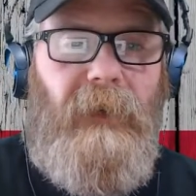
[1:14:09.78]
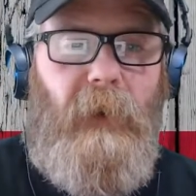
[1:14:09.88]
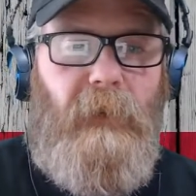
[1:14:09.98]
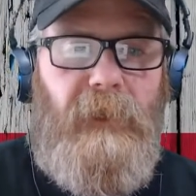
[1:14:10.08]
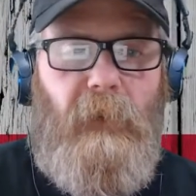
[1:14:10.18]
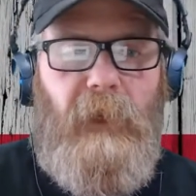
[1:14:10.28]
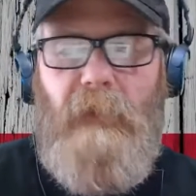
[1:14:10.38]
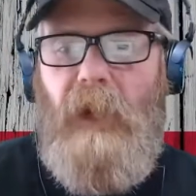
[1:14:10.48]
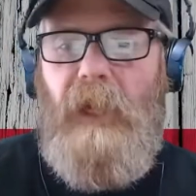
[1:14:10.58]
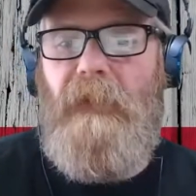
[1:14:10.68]
I still
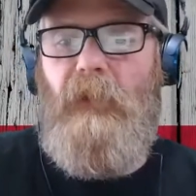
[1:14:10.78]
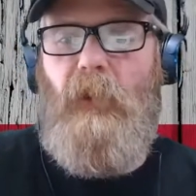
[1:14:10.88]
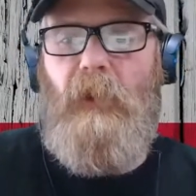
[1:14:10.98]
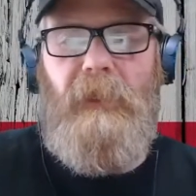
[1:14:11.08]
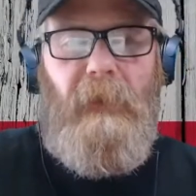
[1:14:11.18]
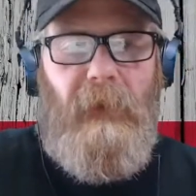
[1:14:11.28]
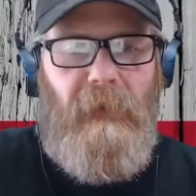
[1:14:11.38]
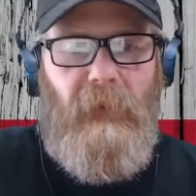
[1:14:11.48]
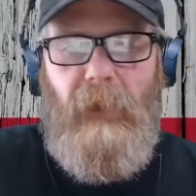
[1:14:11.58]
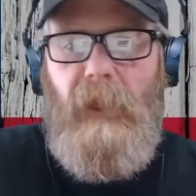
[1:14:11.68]
wouldn't mind if you ordered
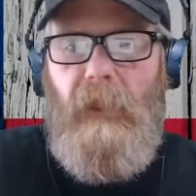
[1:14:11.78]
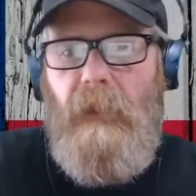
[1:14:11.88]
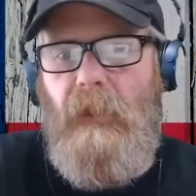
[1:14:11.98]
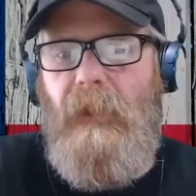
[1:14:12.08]
something from me.